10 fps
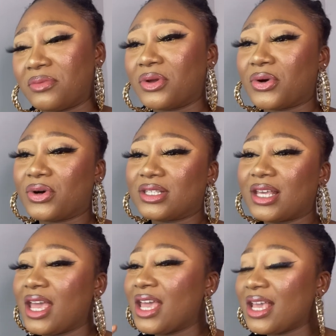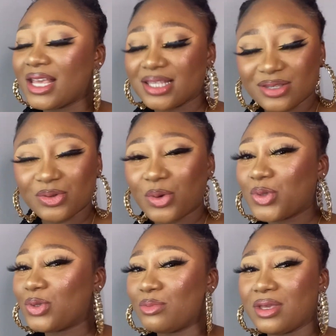it because it is
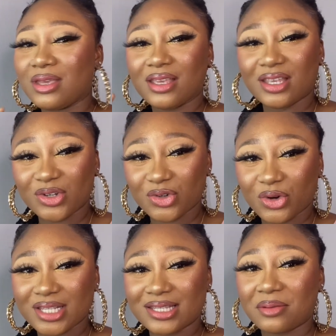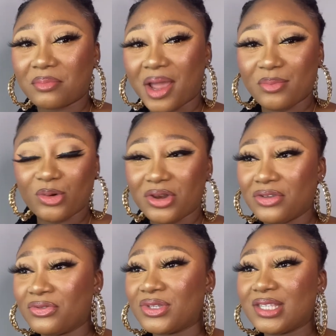going to be interesting mind-blowing
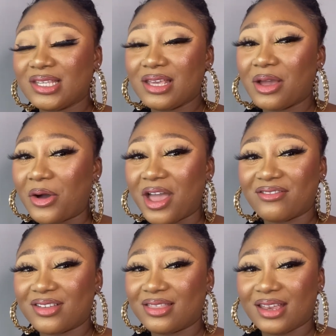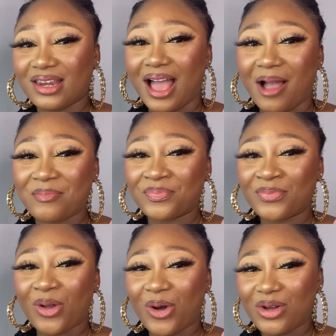if you see everything that
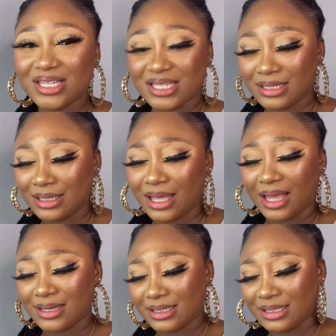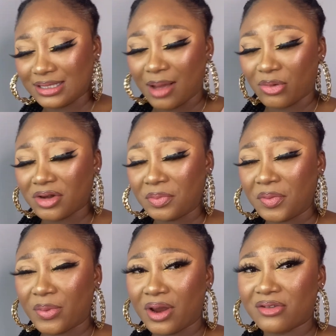all the edits that i'm already
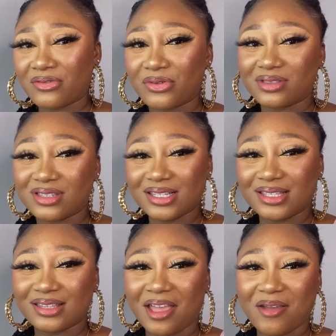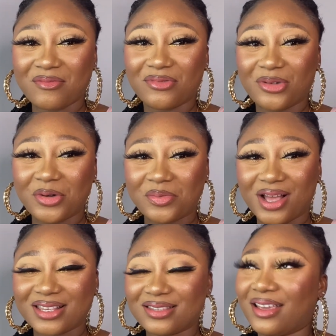preparing for this um
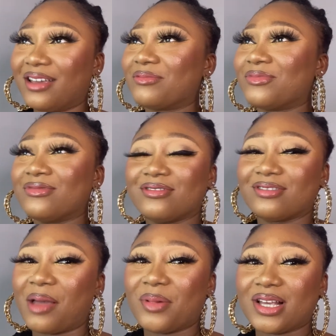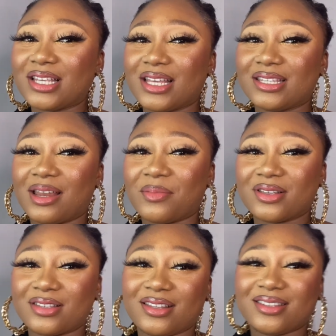vlogmas uh, i'm excited i'm
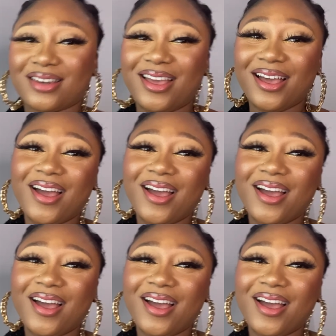excited